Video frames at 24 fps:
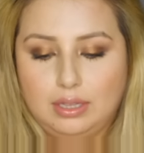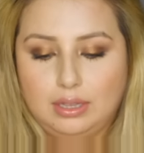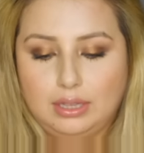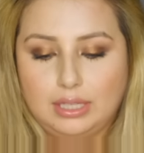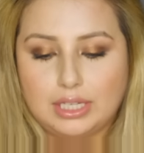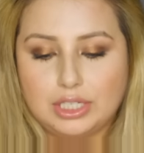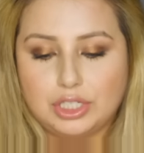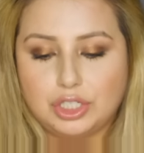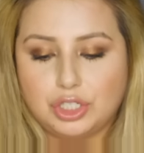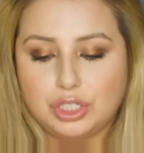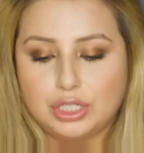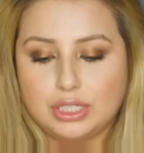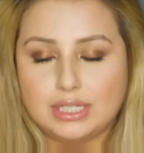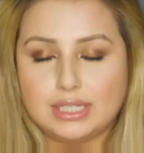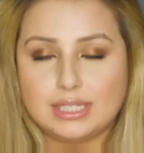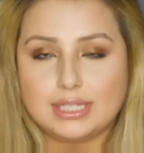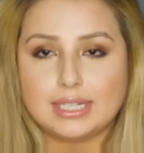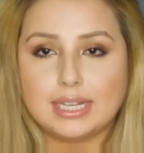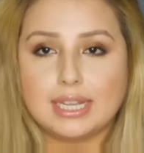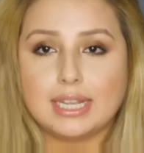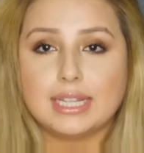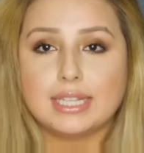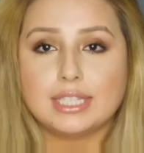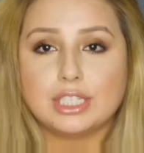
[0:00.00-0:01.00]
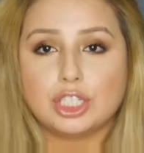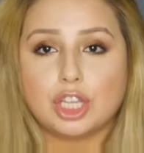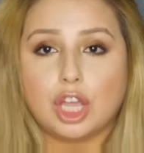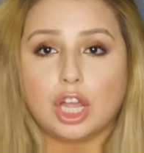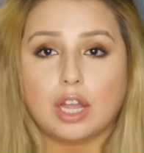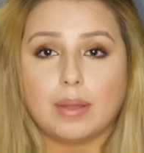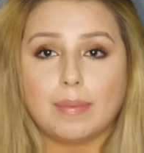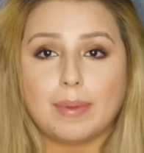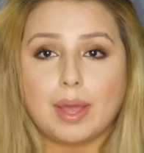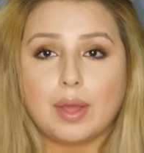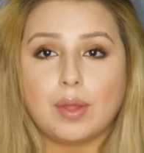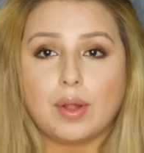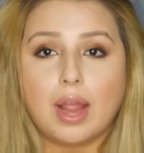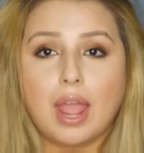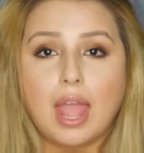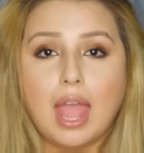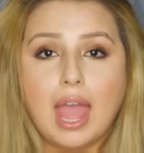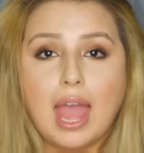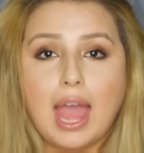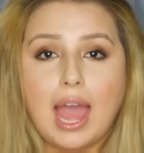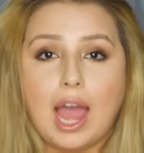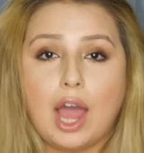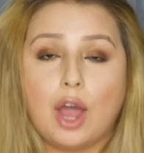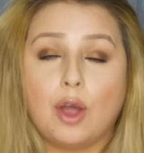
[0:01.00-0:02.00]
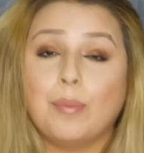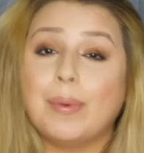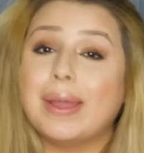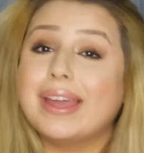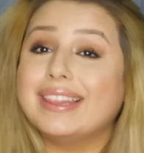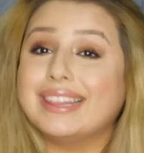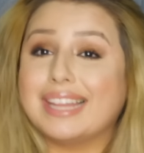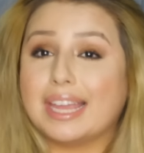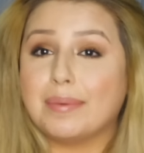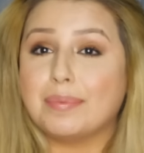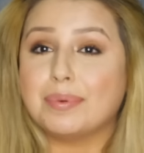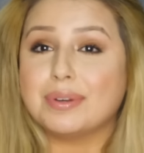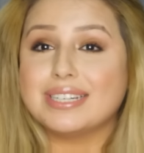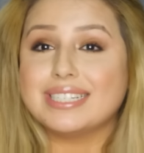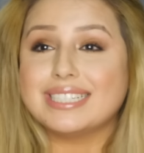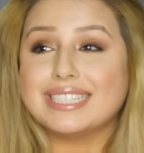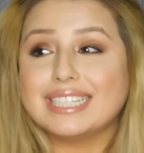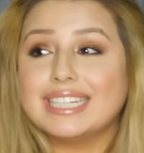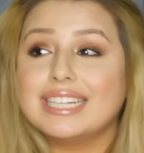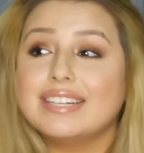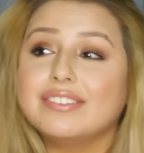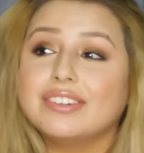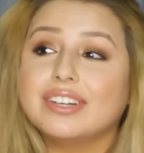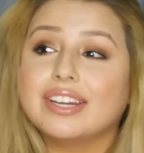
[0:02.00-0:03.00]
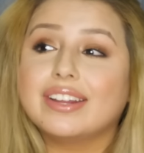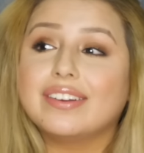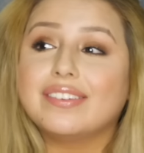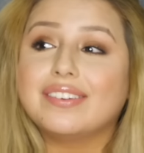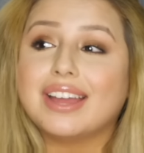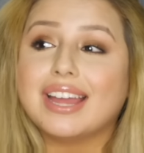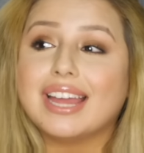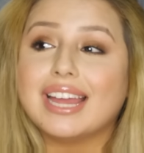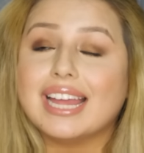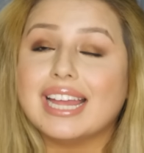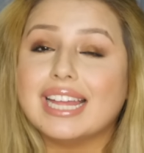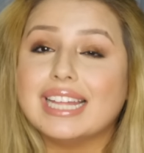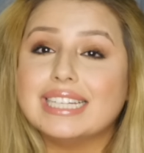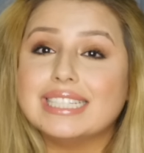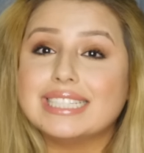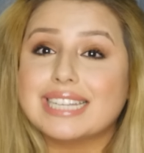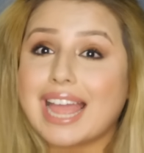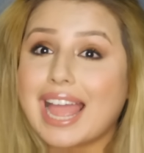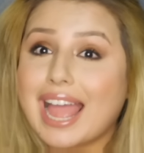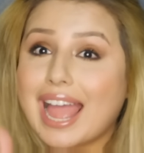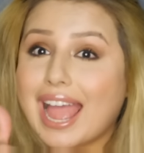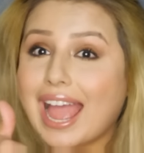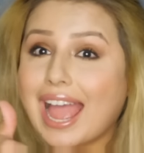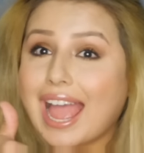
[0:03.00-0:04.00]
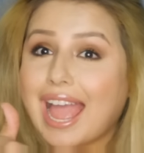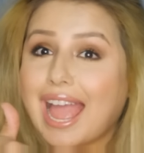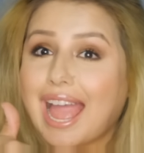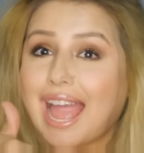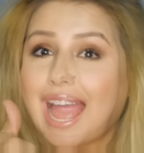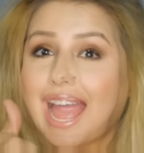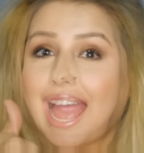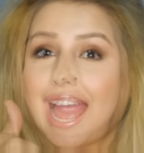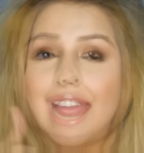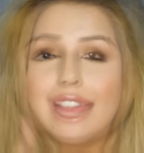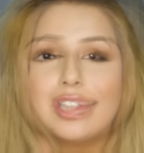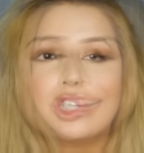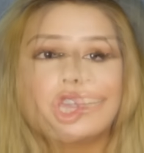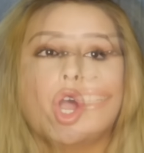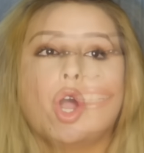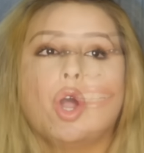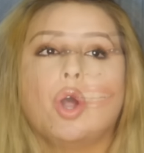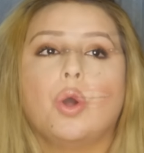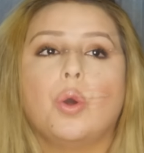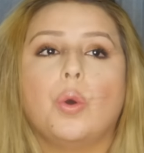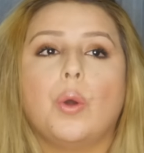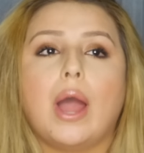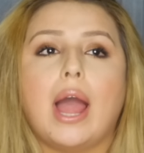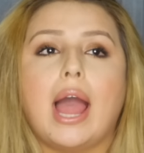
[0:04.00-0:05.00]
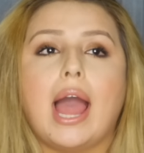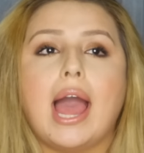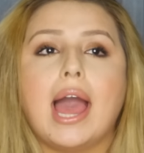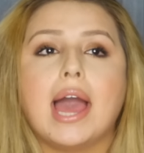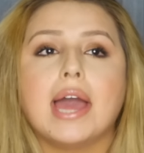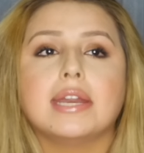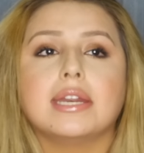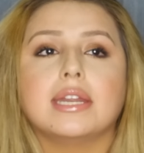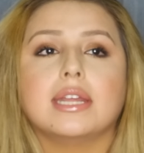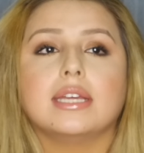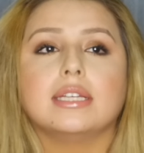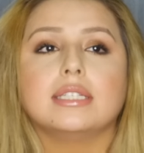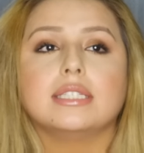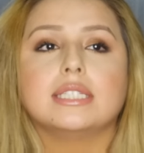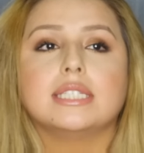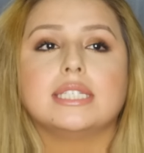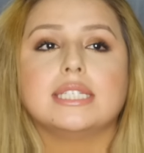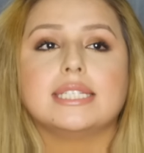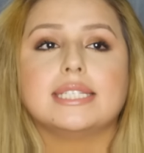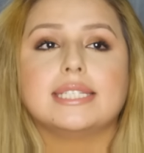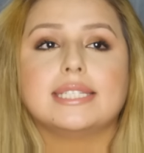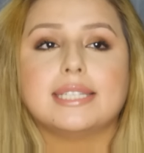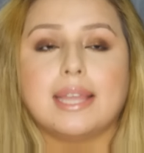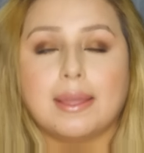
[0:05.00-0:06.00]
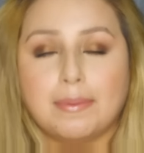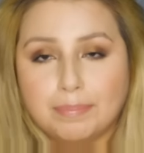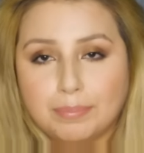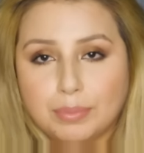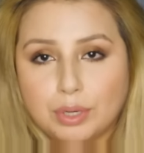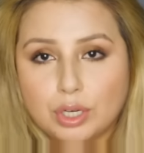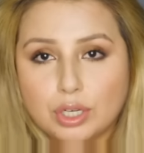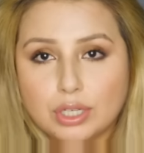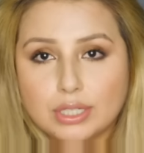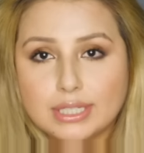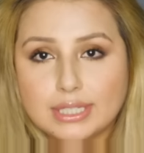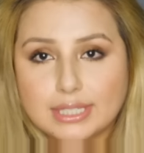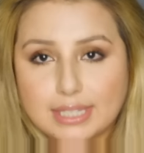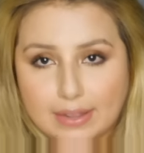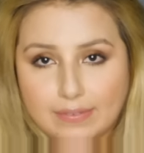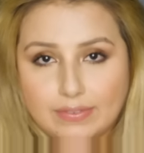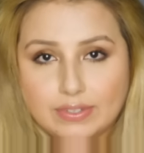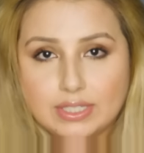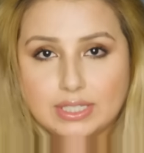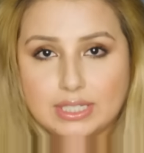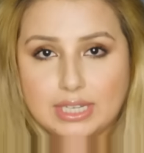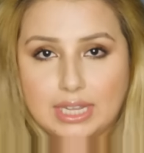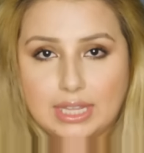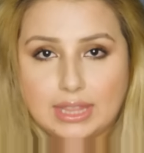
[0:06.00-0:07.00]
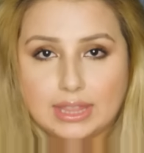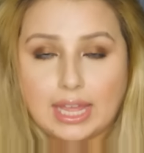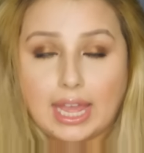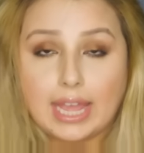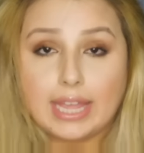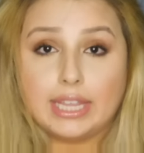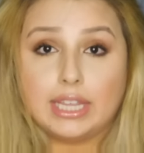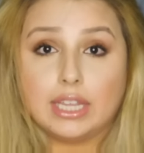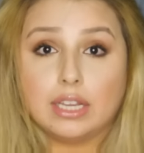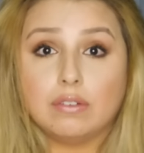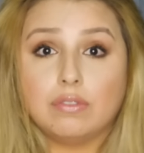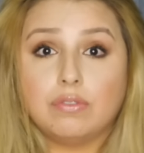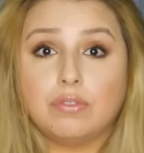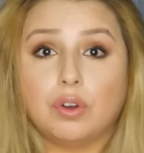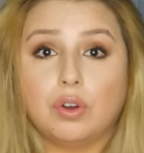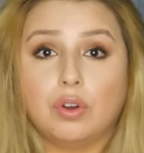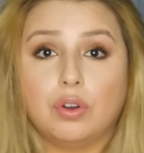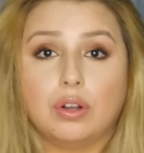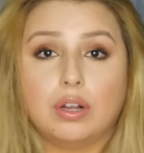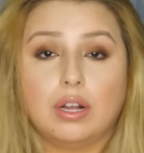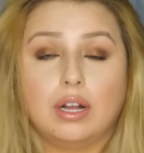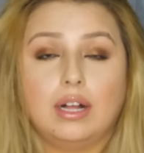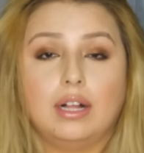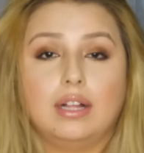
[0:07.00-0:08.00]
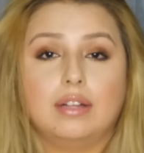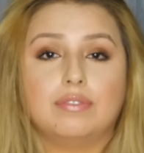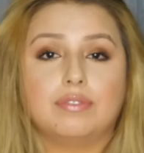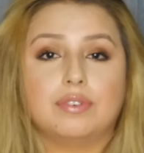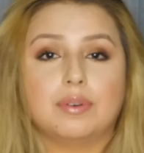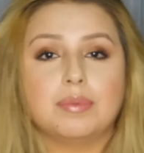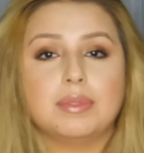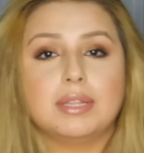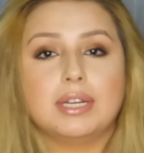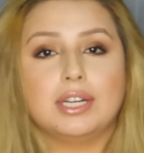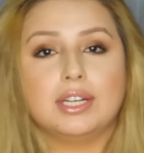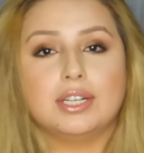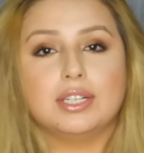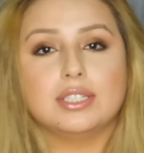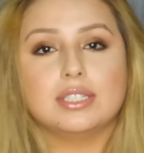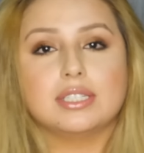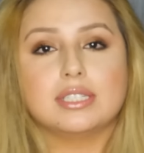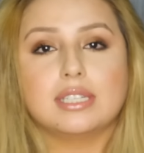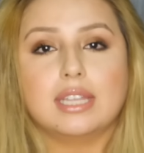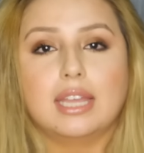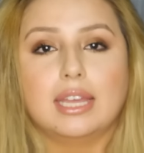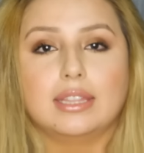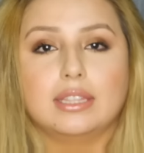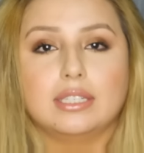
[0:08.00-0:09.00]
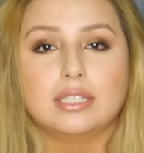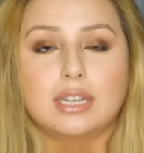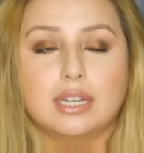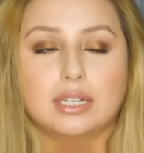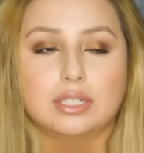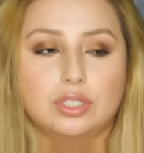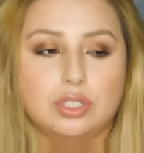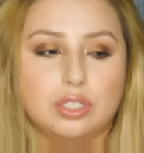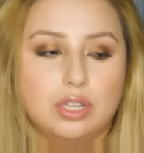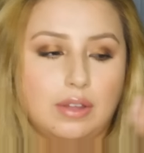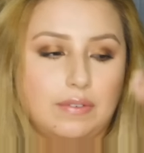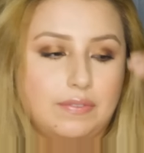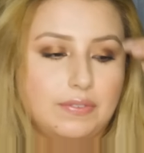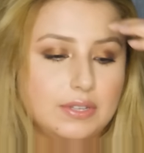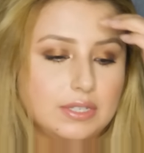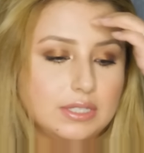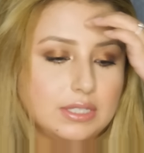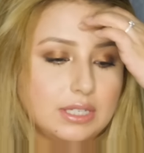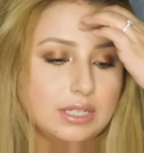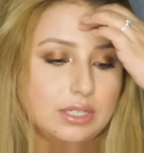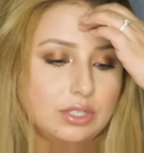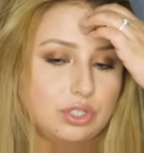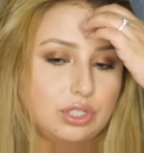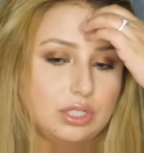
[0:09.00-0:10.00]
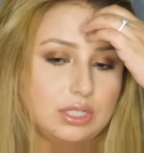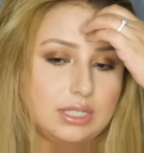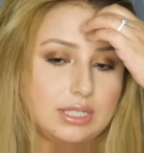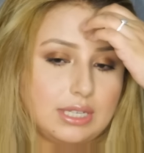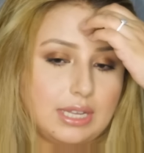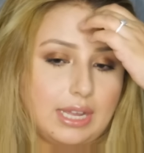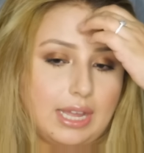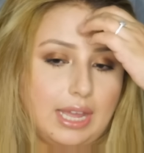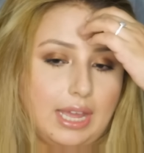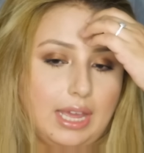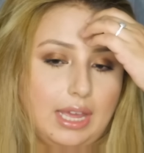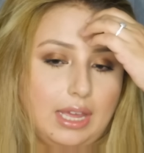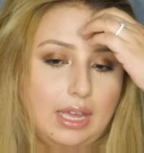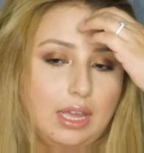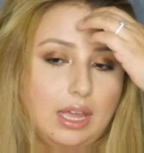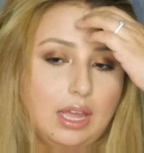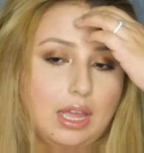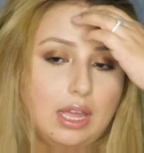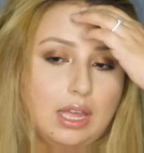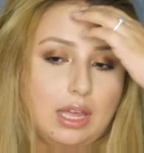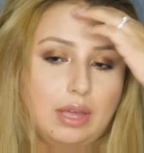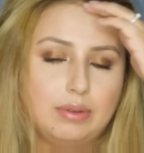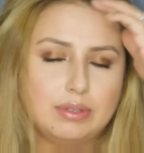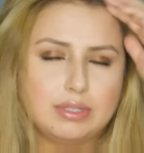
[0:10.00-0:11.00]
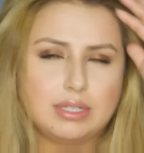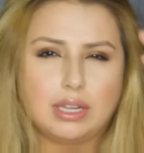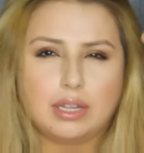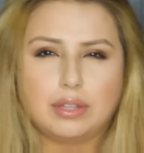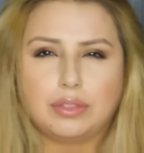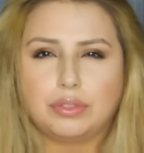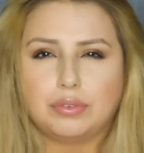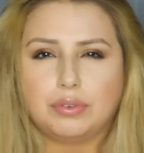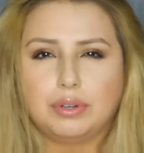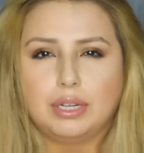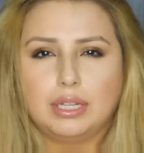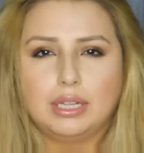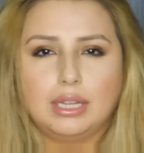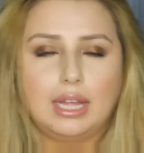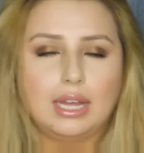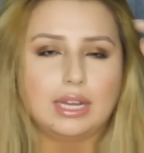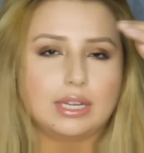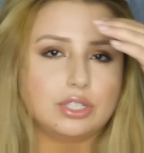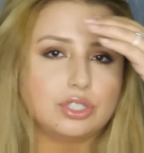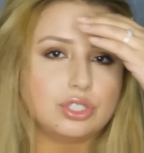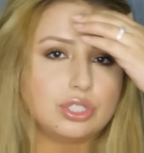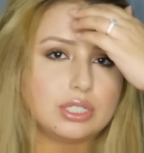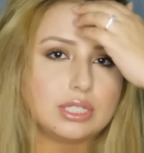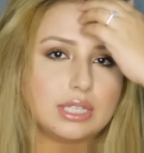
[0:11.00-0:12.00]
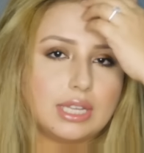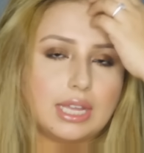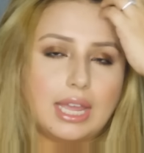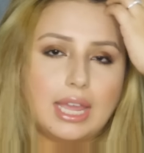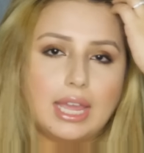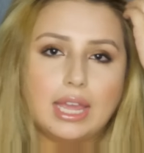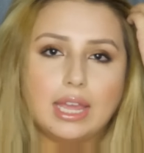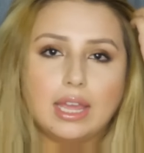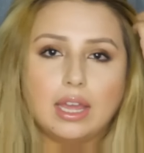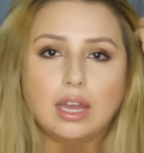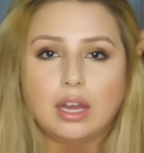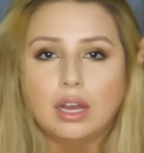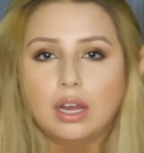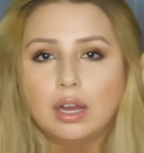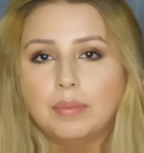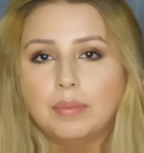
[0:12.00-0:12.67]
let's just talk about how my labor and delivery went. So on December 17th, I get a phone call from the nurse at the doctor's office, and she's like, hey, it was like 3 o'clock, and she's like, hey,